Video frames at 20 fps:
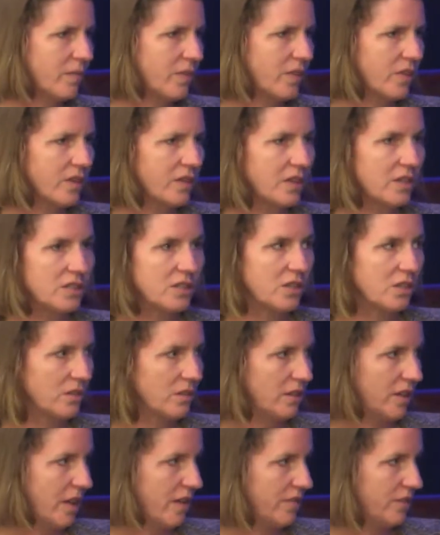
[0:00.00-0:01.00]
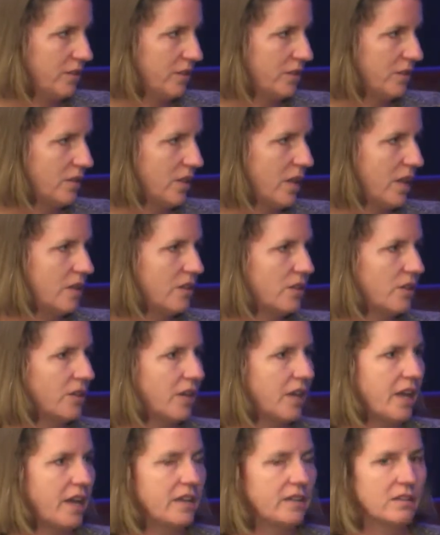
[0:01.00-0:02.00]
the adult level and look
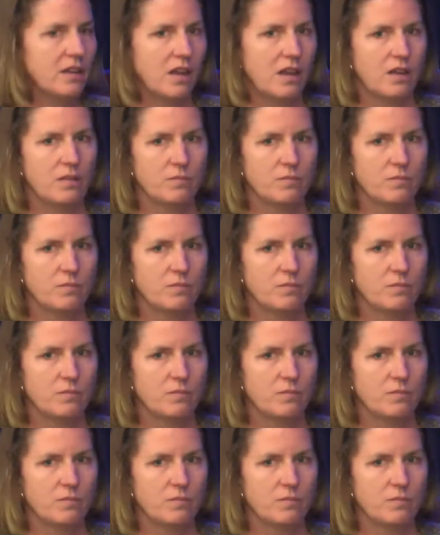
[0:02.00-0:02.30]
at